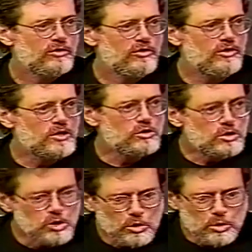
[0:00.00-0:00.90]
the
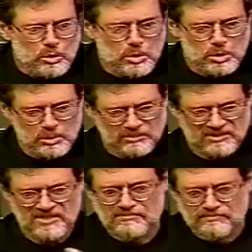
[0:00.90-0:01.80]
new
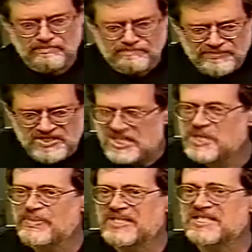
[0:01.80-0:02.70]

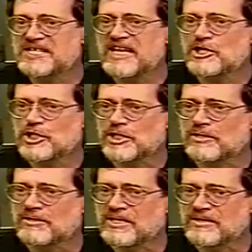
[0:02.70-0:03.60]
dispensation